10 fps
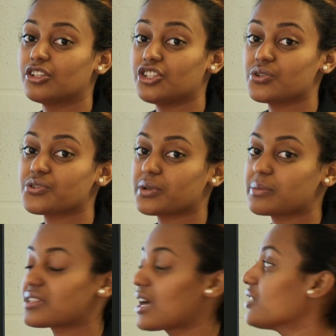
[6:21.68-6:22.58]
news
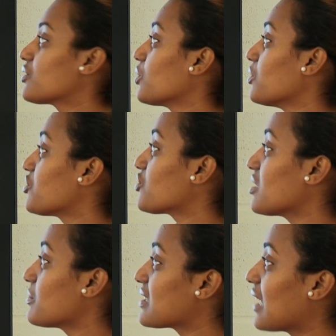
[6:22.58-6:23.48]
websites, so it
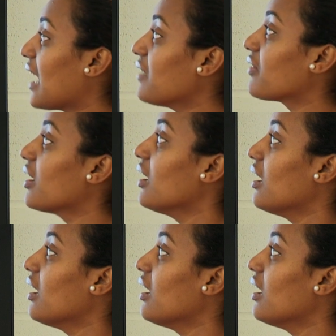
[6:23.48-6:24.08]
streams live,